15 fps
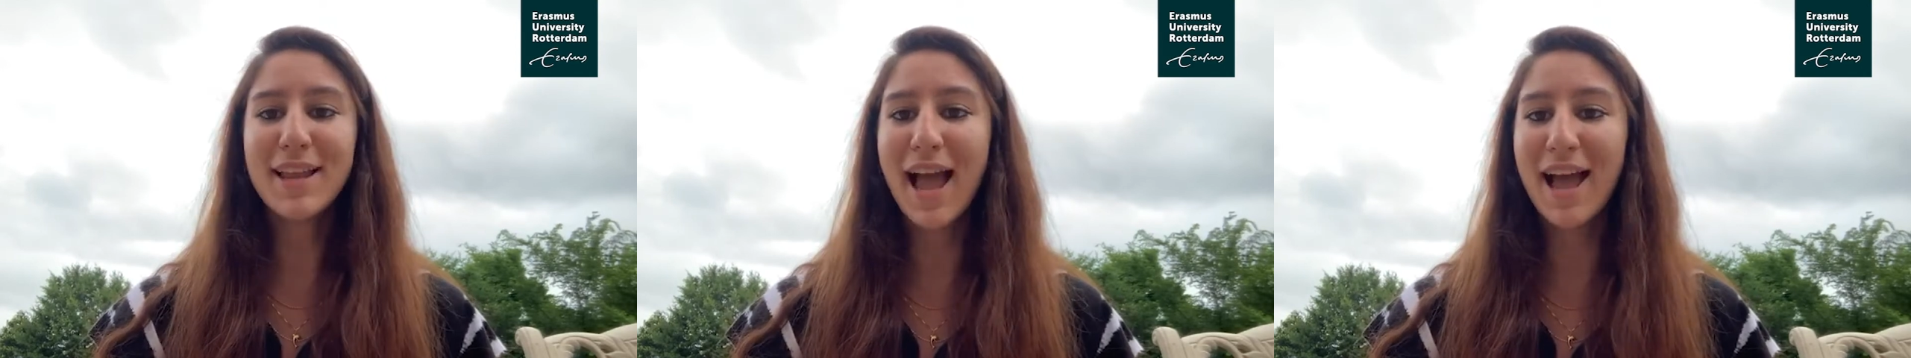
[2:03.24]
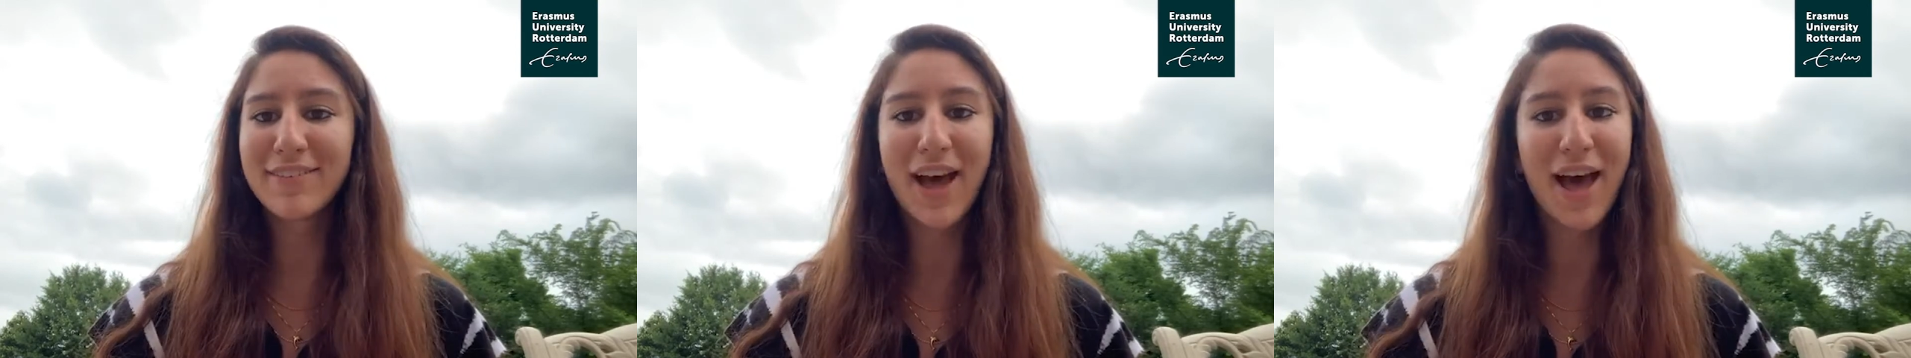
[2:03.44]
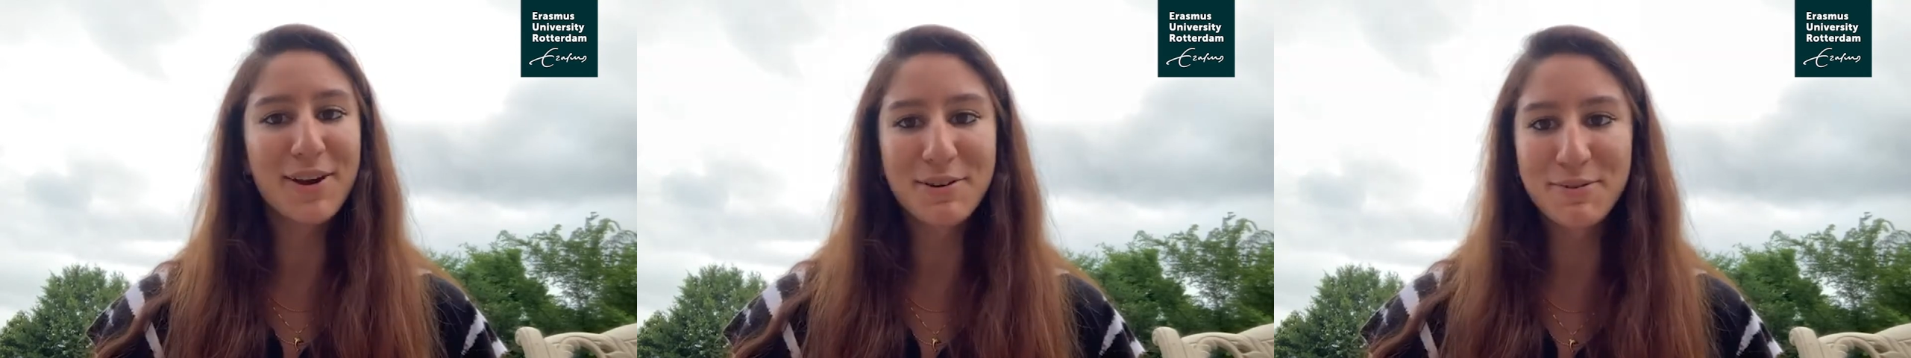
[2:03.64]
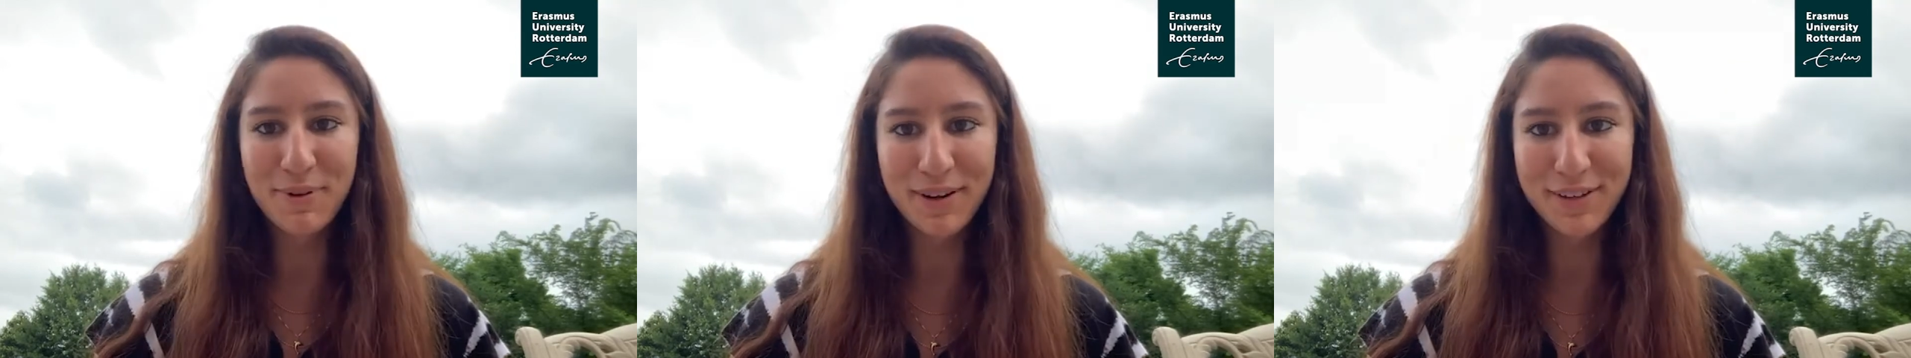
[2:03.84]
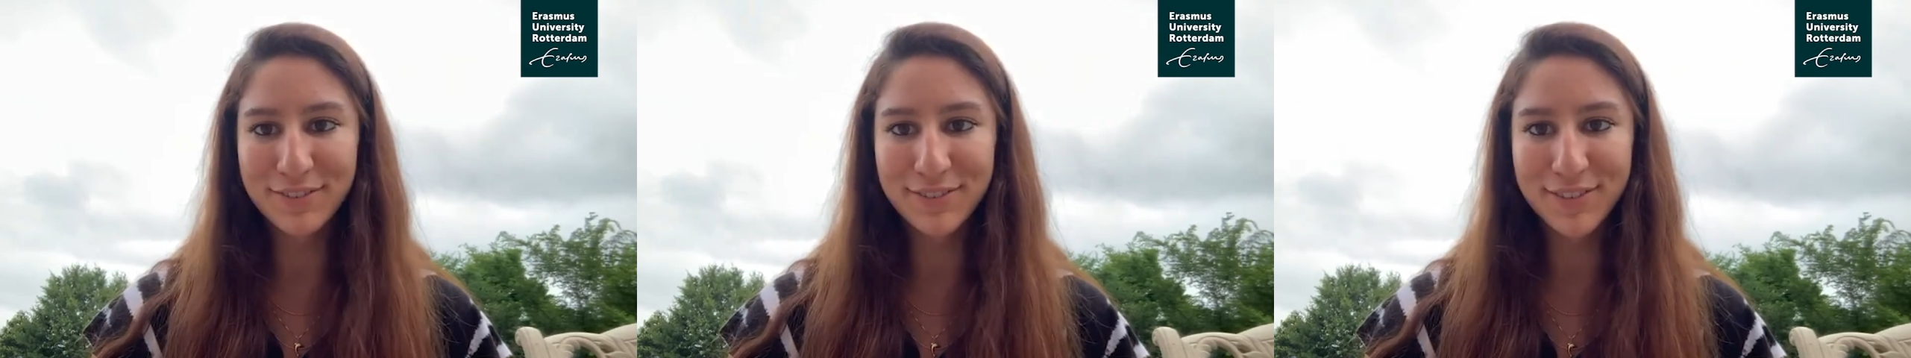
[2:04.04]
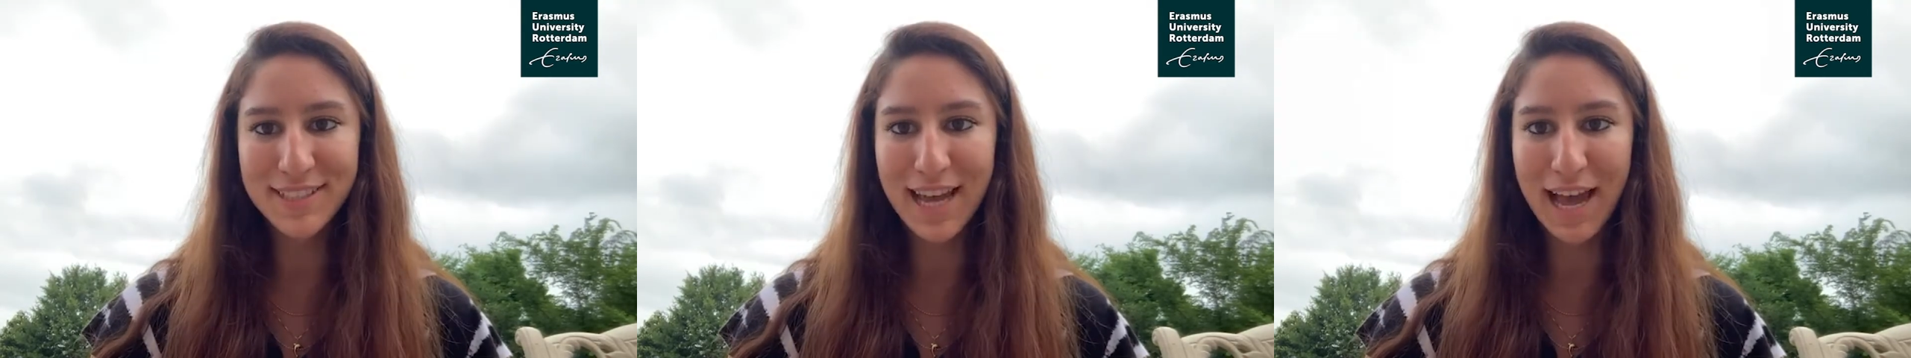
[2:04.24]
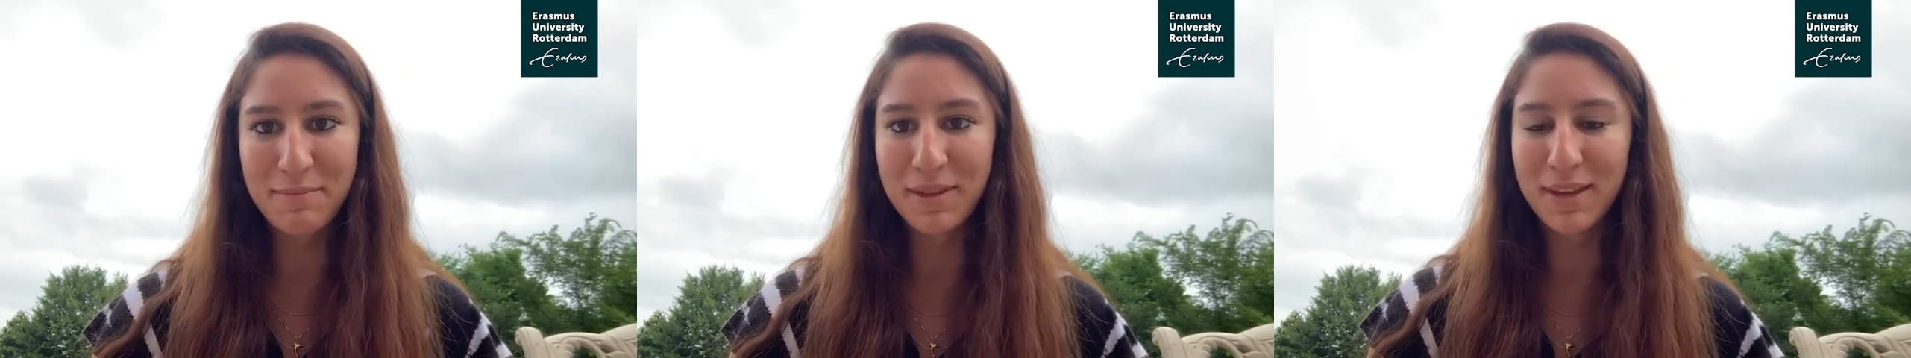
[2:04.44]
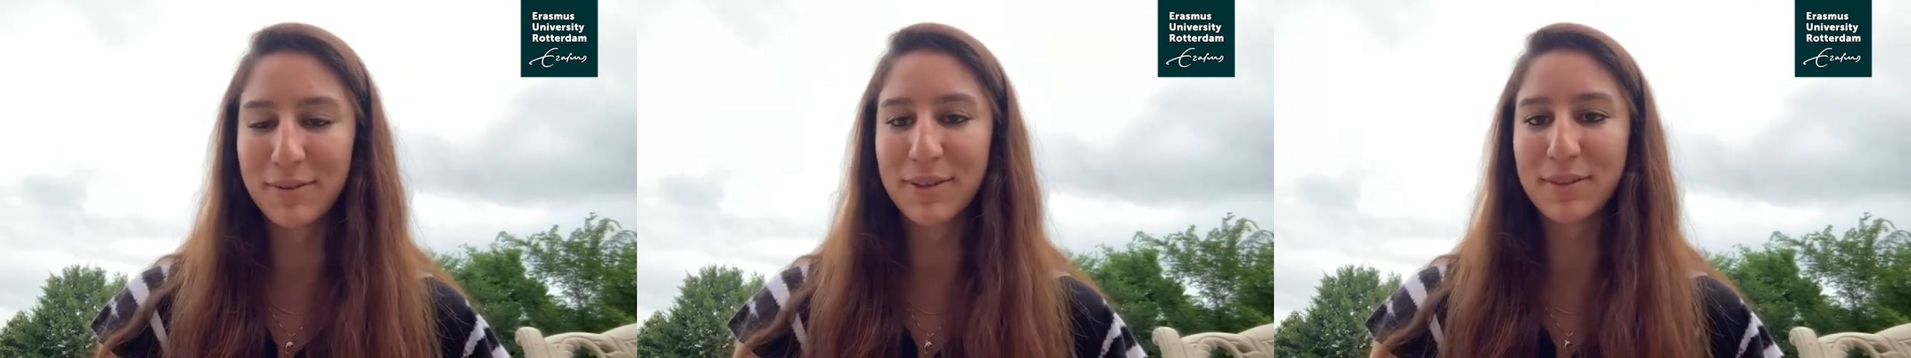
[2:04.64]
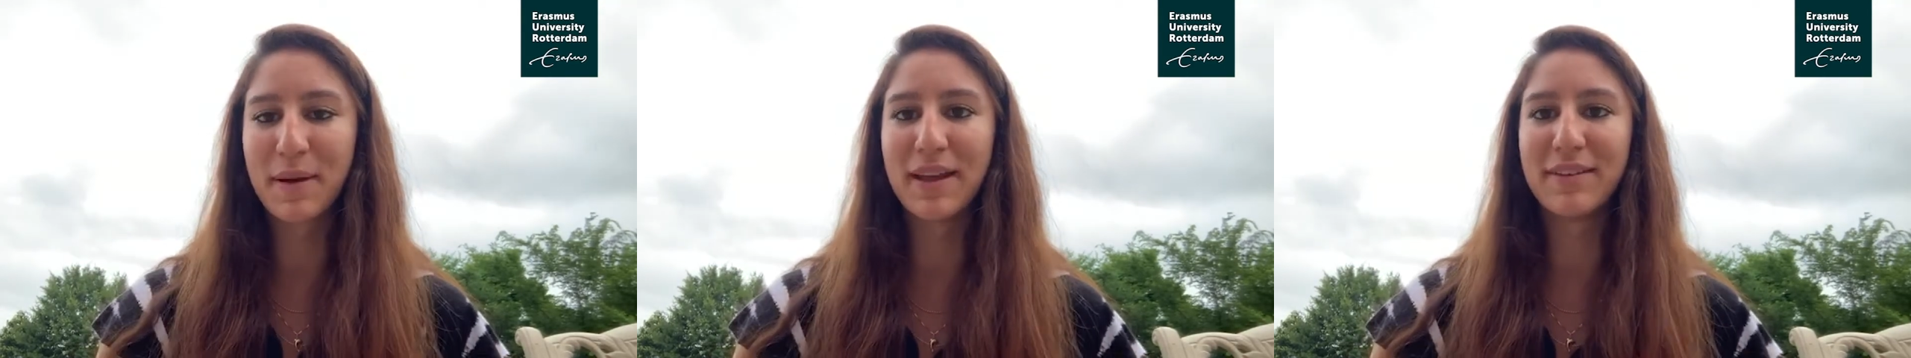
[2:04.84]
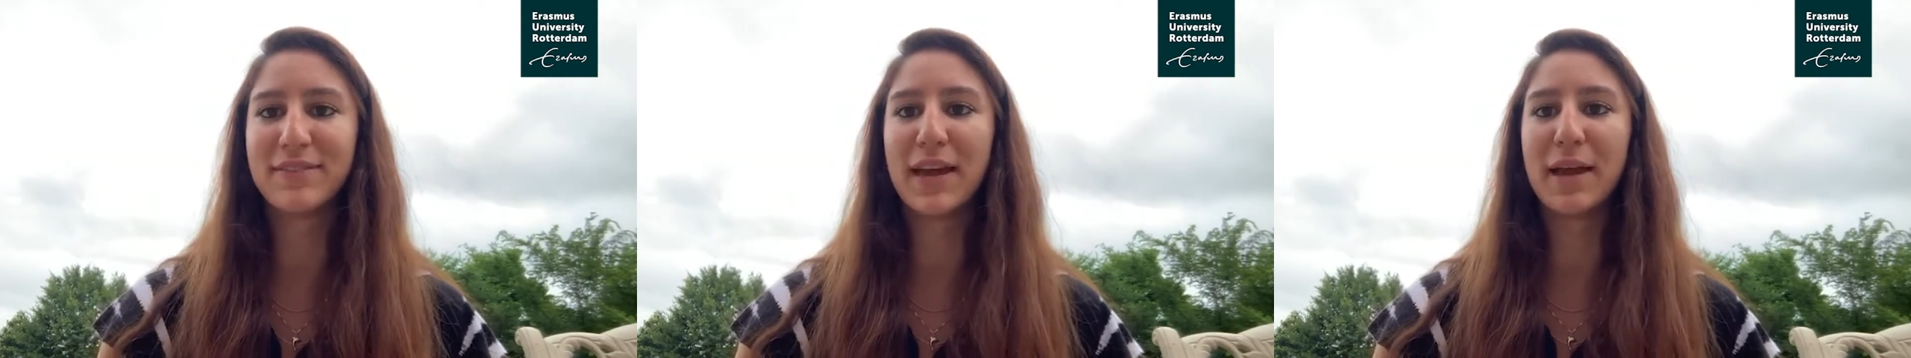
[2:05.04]
I've had a wonderful time here with
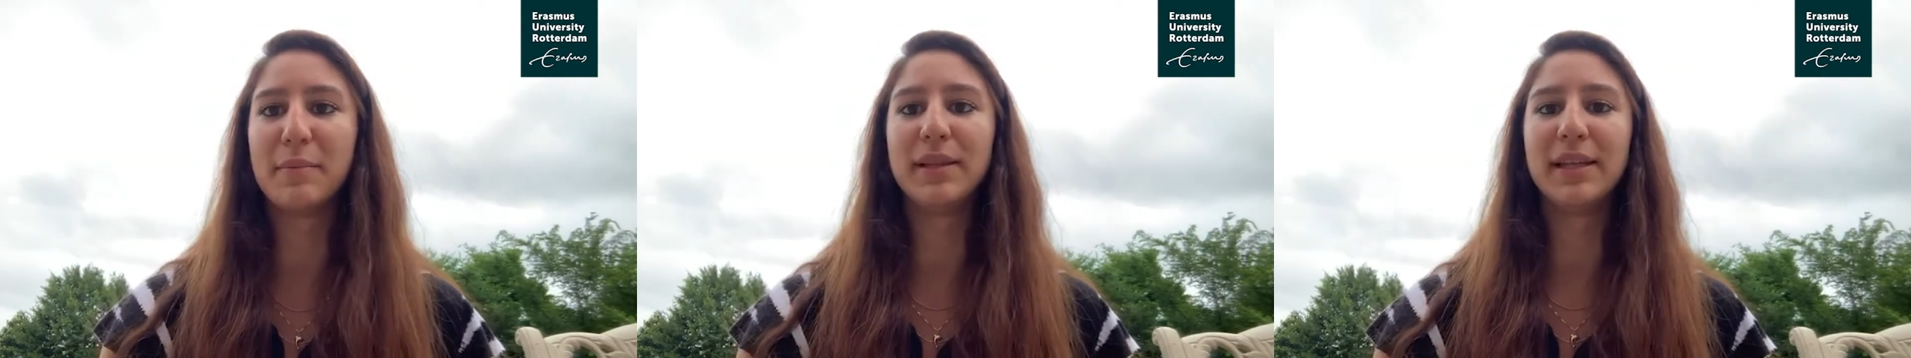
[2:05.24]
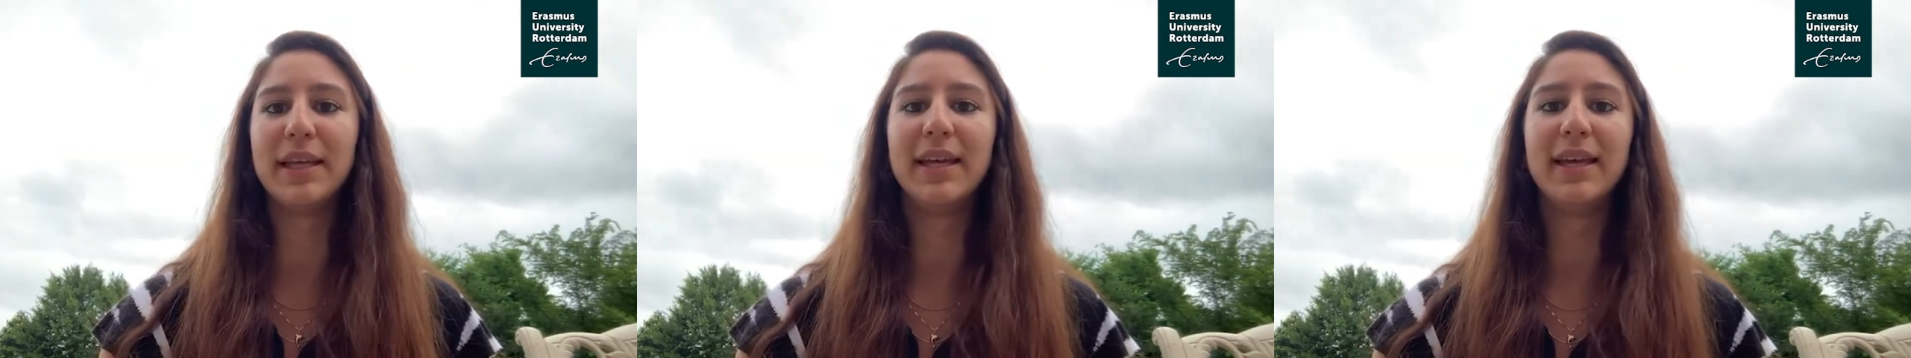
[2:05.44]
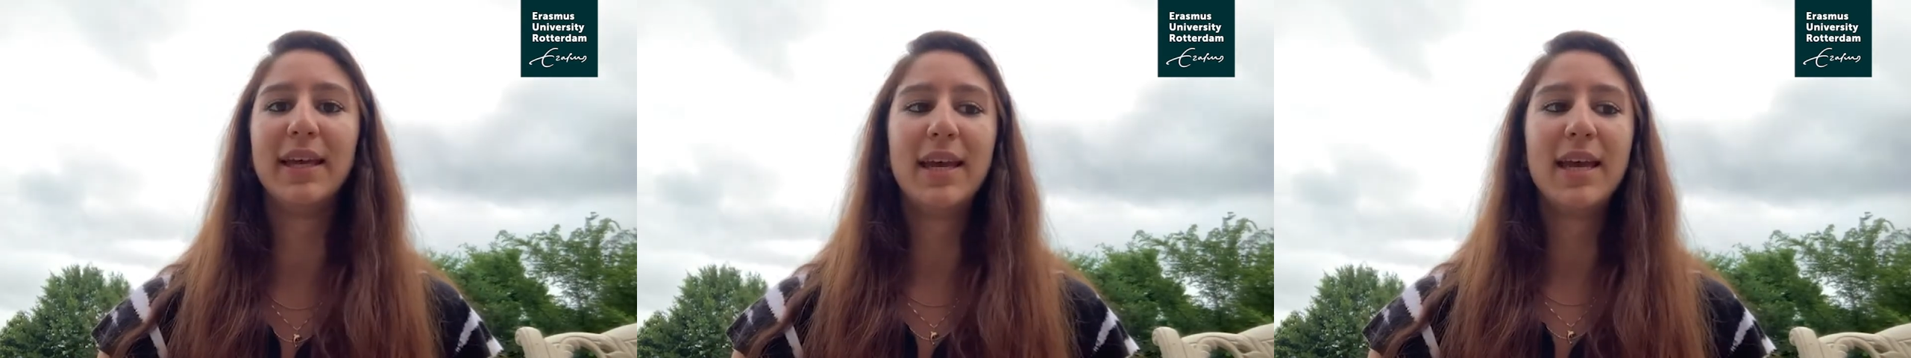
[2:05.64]
my family,